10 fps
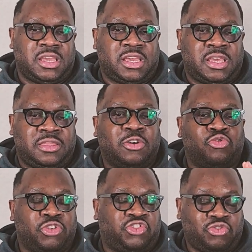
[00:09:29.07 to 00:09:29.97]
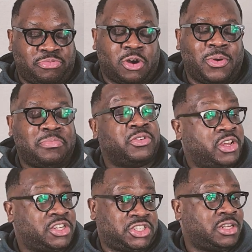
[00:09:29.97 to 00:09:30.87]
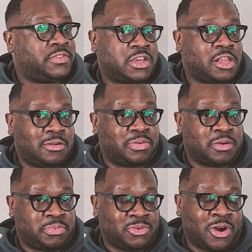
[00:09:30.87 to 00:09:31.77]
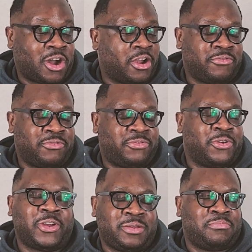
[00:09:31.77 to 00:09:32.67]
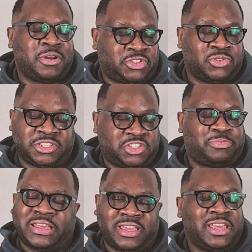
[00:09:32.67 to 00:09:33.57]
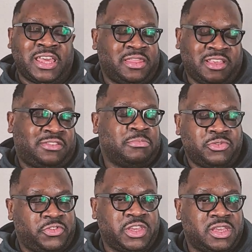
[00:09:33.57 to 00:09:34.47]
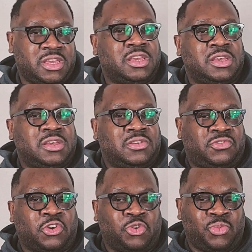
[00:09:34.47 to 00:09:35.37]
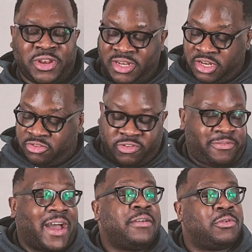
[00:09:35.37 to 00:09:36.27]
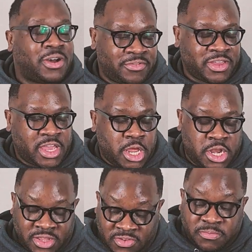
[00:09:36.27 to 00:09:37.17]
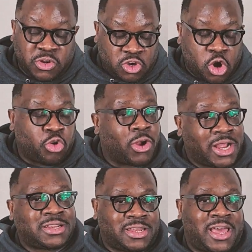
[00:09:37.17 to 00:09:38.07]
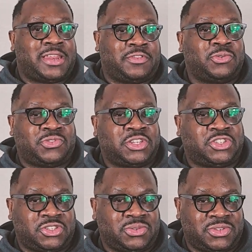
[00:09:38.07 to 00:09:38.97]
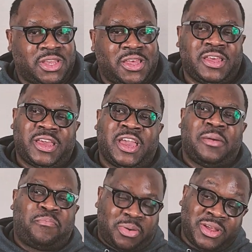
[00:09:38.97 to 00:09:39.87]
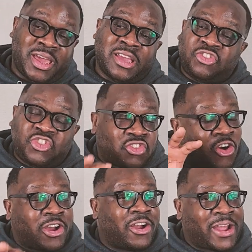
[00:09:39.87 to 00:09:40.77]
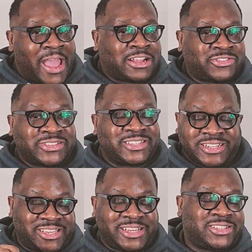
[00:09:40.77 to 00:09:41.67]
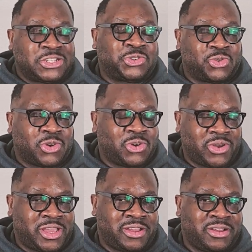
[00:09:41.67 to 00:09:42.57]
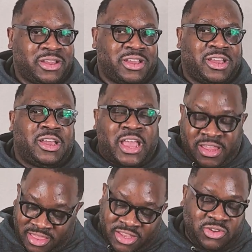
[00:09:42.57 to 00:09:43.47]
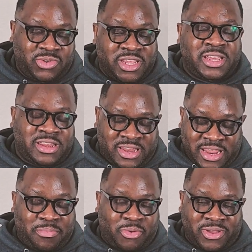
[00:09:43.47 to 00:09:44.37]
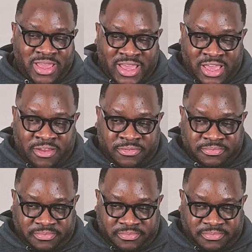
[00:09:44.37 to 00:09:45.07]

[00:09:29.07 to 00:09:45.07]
in the original Broadway production of The Color Purple are very much on display in this movie. So when they did the revival of it and they attempted to correct a lot of those issues and put a stronger actress in the key central role here, and then you did at that point have